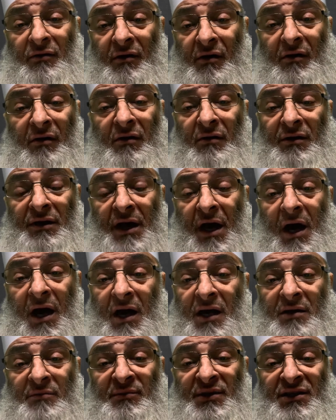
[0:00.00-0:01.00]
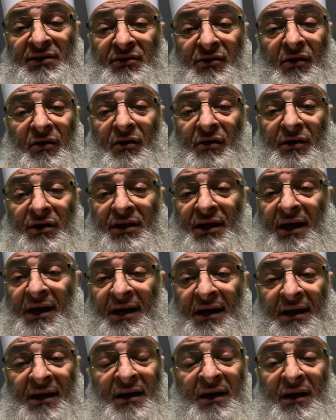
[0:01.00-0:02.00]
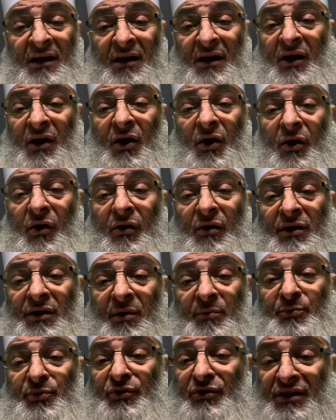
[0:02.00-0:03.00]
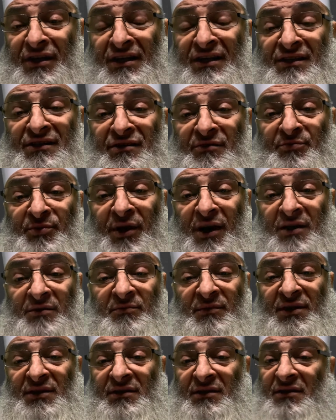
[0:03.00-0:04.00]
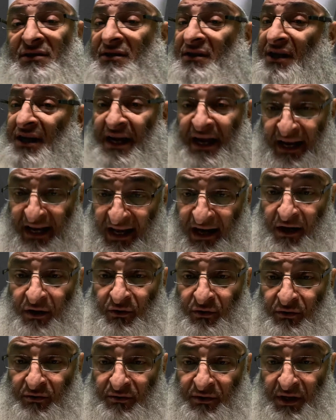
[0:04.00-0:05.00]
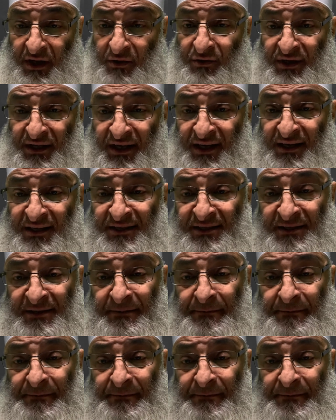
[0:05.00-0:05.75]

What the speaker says: all the armies, all the police departments, they allow nowadays.